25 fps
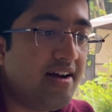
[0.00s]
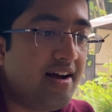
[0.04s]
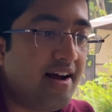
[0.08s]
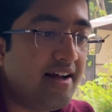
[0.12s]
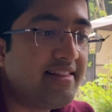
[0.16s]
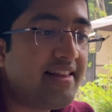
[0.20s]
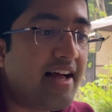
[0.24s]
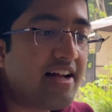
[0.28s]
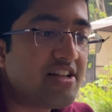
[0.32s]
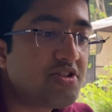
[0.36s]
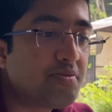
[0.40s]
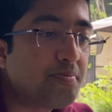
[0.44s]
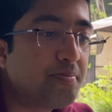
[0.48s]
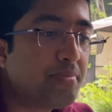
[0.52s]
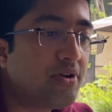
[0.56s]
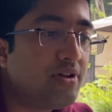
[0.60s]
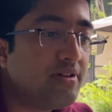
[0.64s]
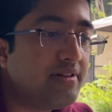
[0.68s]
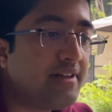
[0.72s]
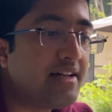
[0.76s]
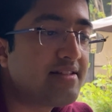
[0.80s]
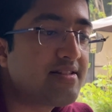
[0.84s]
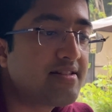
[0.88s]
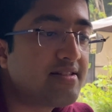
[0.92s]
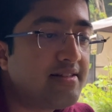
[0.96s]
And that's
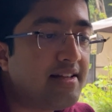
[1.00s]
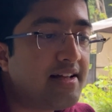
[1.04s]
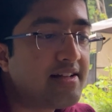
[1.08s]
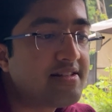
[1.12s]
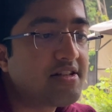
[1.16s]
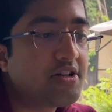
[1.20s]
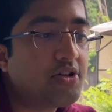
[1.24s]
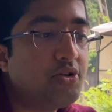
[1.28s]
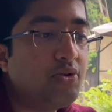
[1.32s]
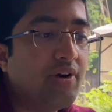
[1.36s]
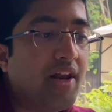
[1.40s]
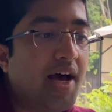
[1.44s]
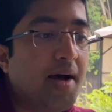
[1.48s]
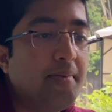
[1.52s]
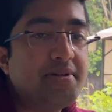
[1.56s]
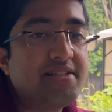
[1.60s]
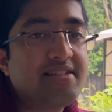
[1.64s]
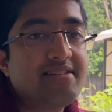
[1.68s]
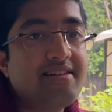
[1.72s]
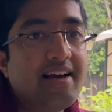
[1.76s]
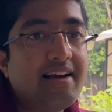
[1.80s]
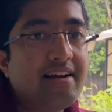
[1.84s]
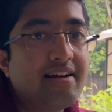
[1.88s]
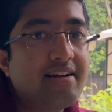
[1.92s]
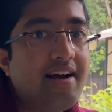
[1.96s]
a cool app.
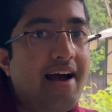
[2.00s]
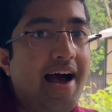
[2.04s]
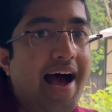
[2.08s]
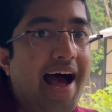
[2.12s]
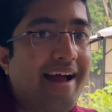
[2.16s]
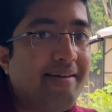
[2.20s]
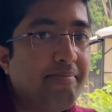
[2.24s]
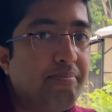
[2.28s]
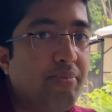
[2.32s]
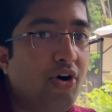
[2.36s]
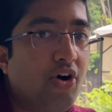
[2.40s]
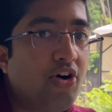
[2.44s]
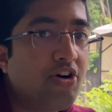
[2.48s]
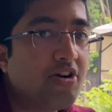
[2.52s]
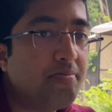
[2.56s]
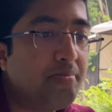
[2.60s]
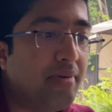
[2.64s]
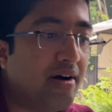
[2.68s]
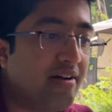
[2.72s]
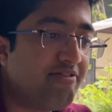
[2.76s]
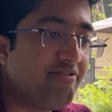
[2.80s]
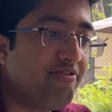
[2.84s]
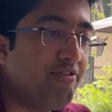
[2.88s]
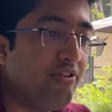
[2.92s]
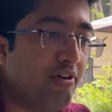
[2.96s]
It's like AdBlock
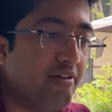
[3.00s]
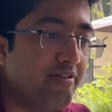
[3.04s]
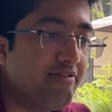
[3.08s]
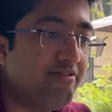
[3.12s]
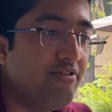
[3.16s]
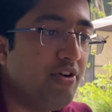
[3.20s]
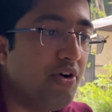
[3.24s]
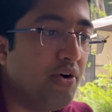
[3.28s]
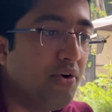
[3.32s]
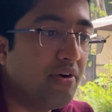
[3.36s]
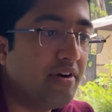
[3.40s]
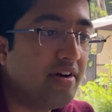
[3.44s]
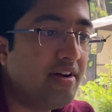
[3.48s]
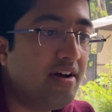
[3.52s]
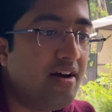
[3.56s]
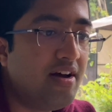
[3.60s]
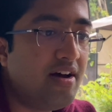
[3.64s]
but for phone.